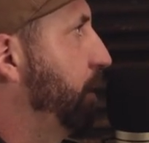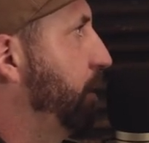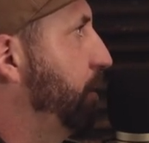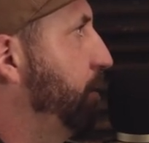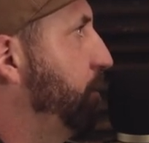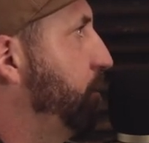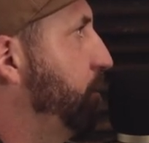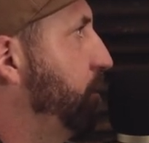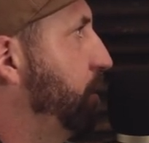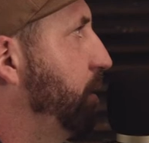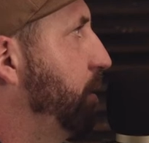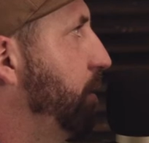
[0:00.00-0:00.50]
that
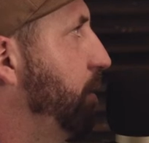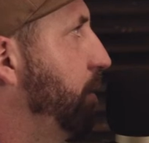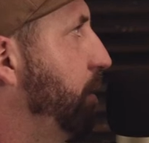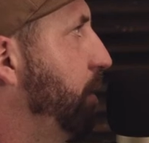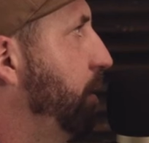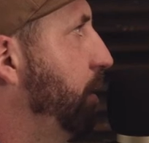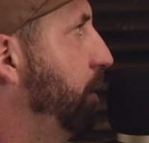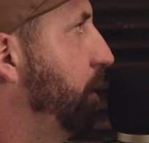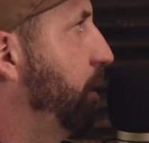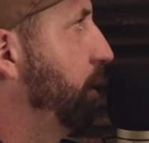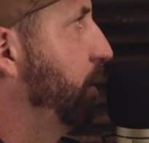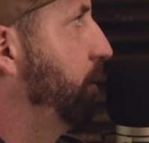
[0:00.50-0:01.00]
you should
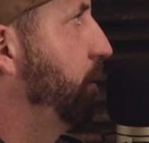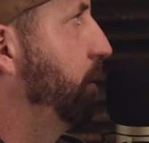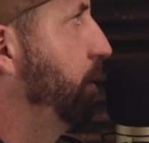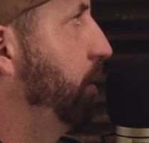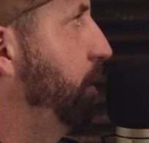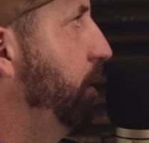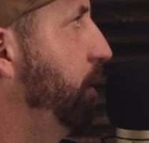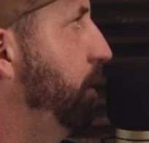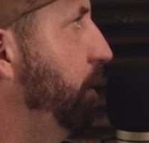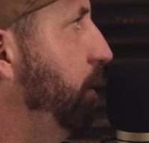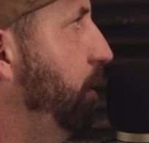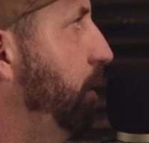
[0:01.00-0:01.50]
you know
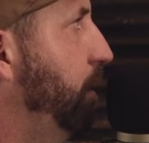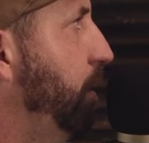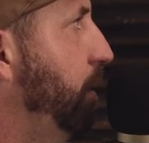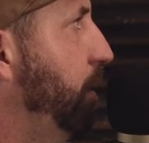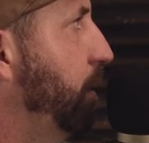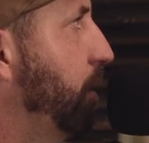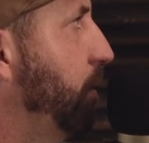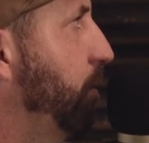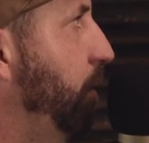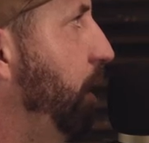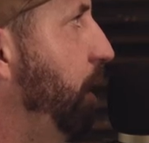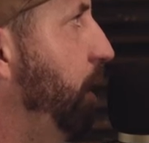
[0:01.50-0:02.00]

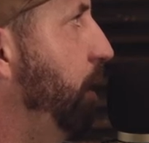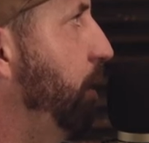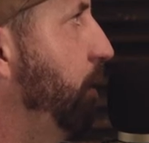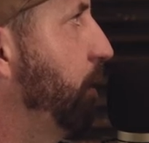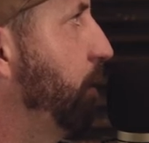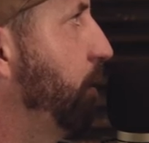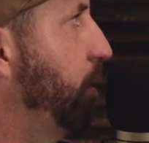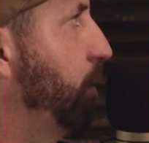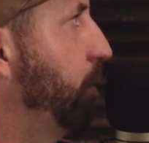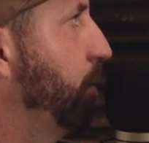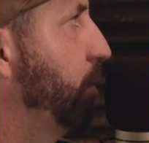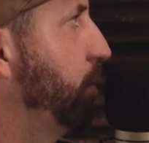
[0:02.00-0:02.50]
integrate
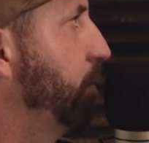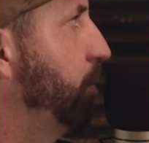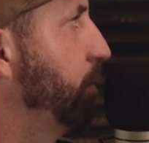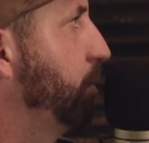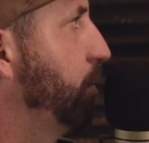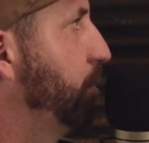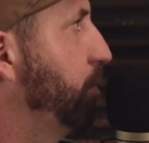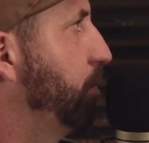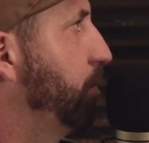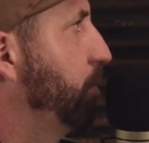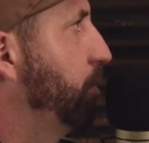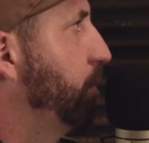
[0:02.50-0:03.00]
your
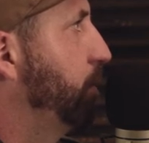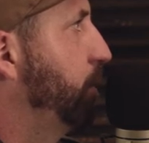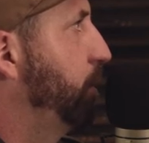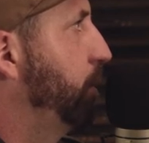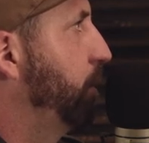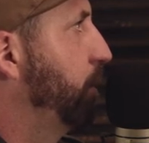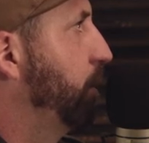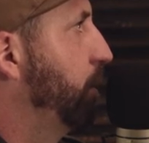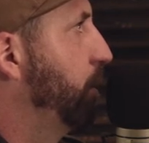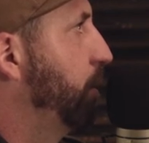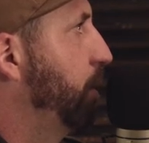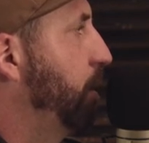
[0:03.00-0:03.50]

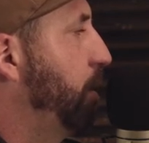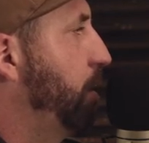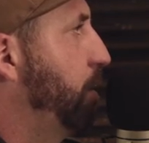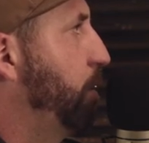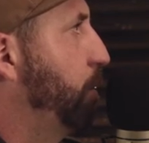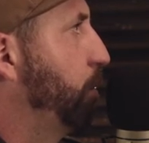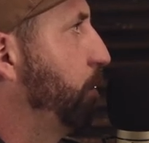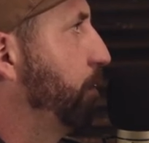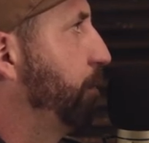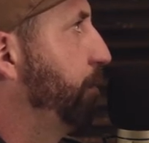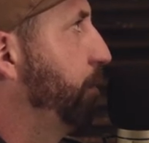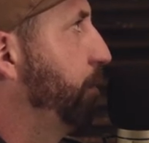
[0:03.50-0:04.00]
your own